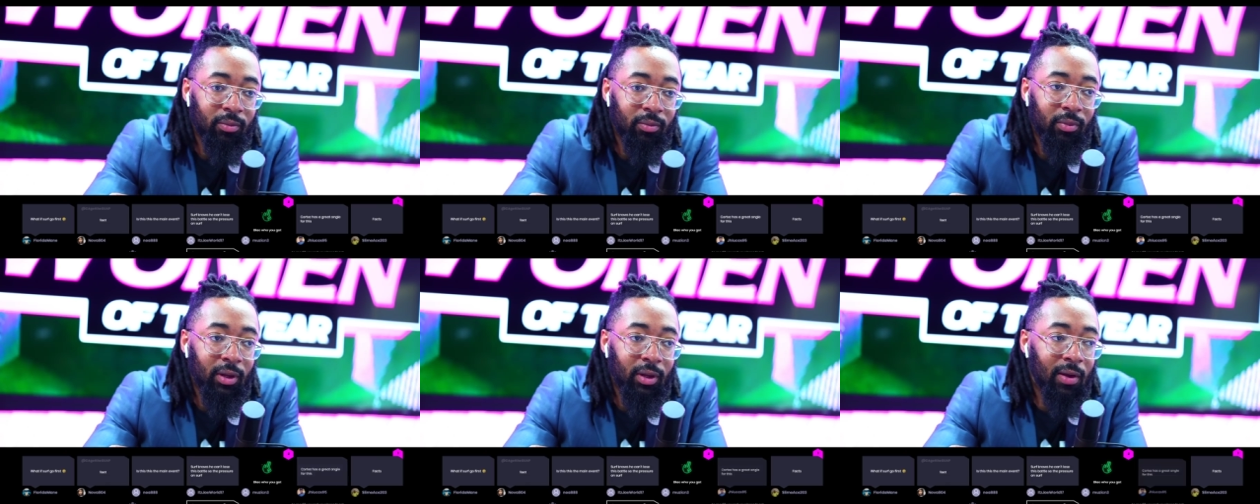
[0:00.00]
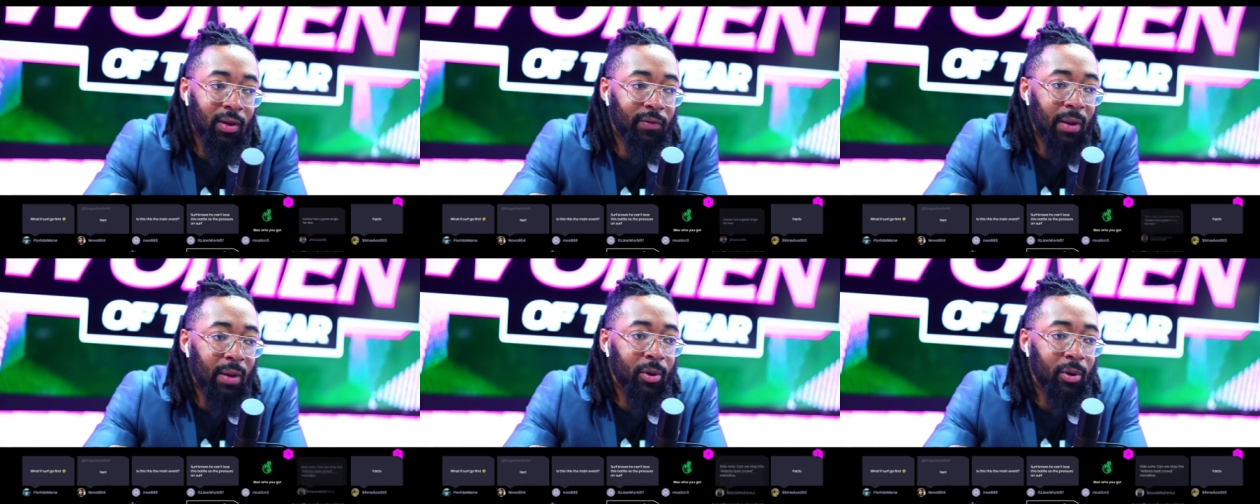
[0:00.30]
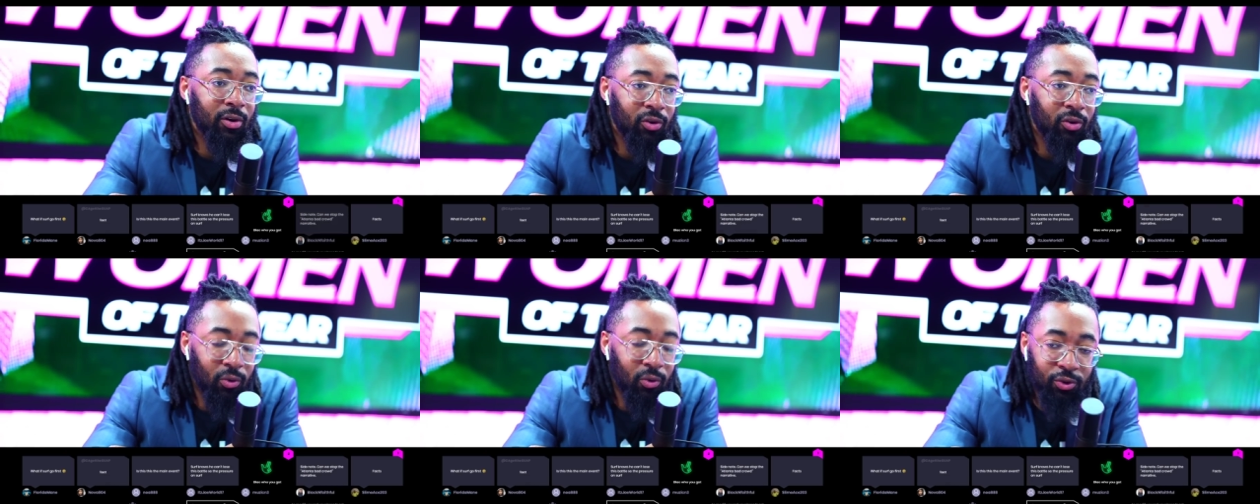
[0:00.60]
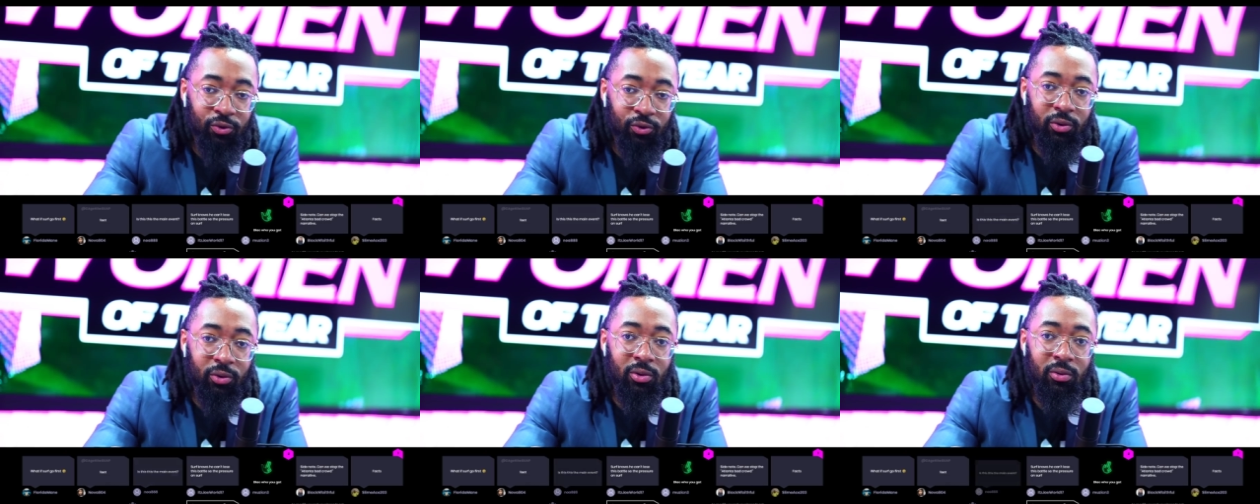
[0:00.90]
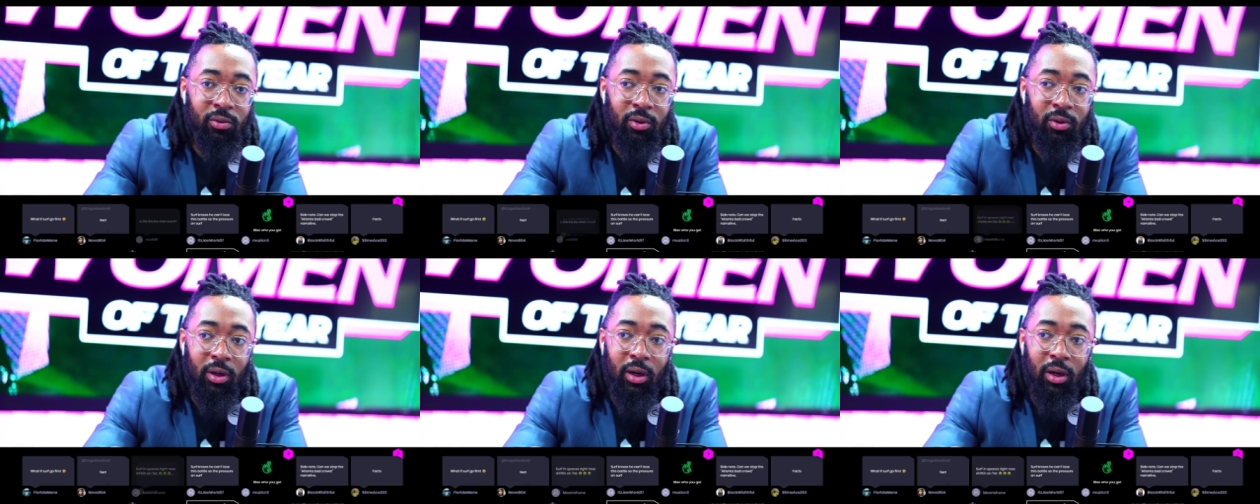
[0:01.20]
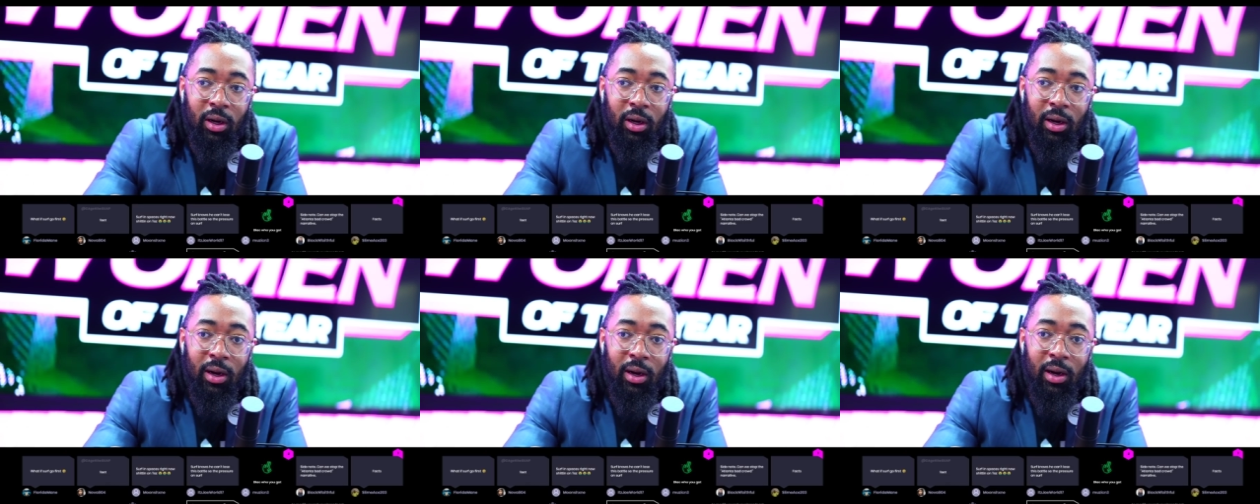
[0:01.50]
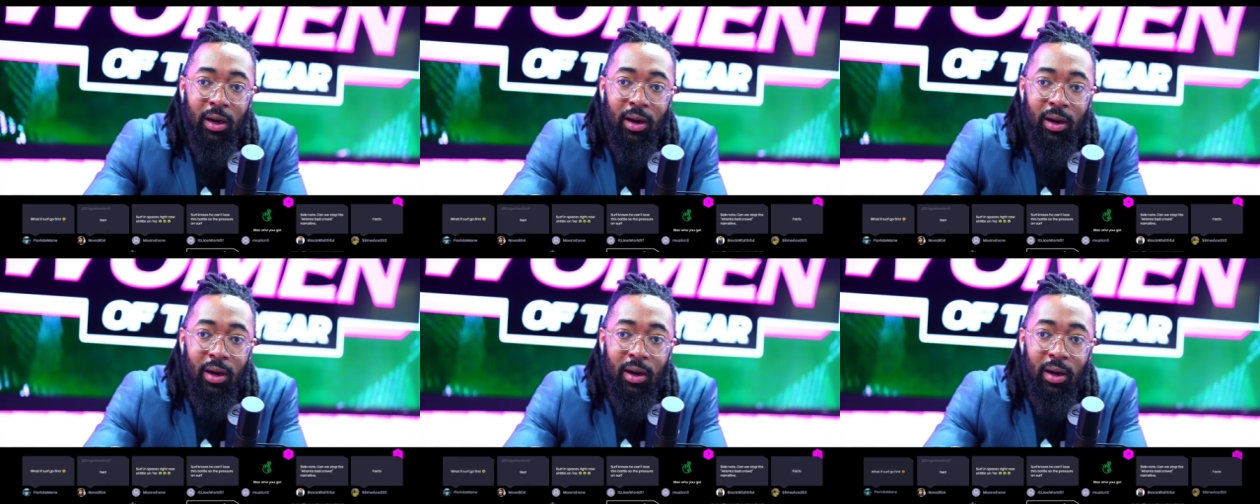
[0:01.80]
If I'm a neutral uh,
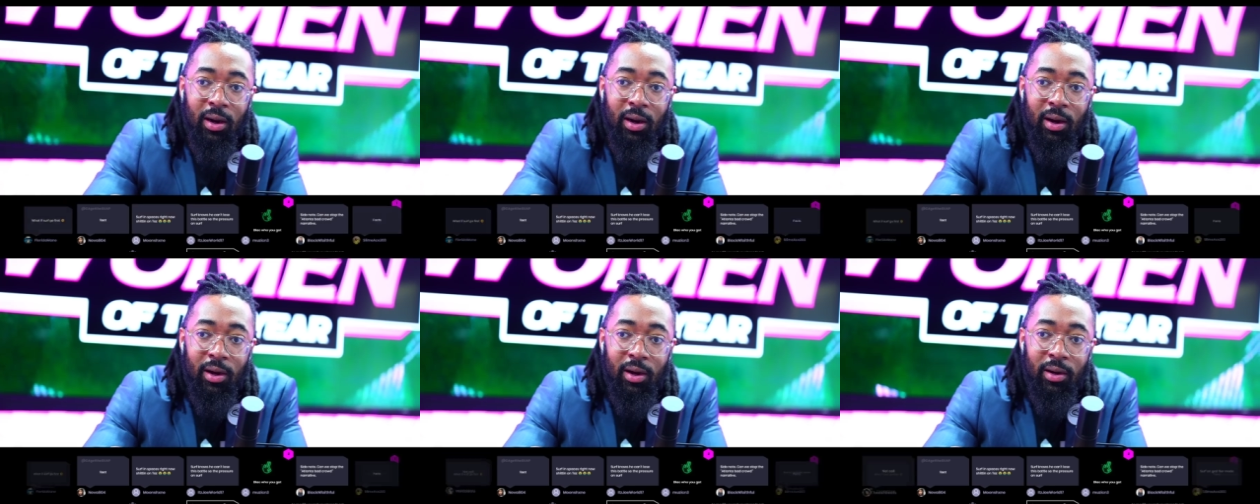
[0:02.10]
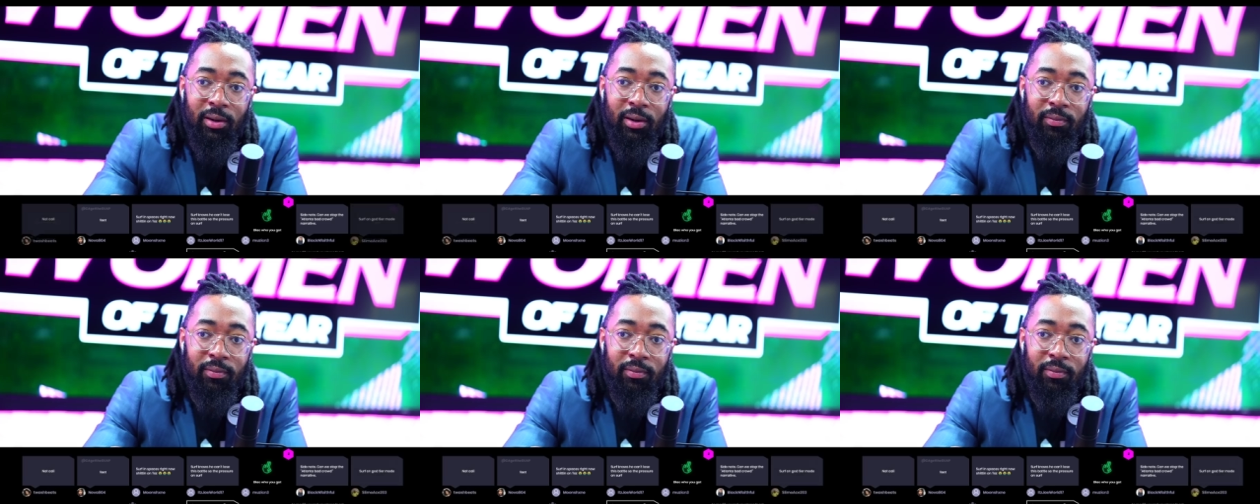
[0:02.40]
uh, uh, uh,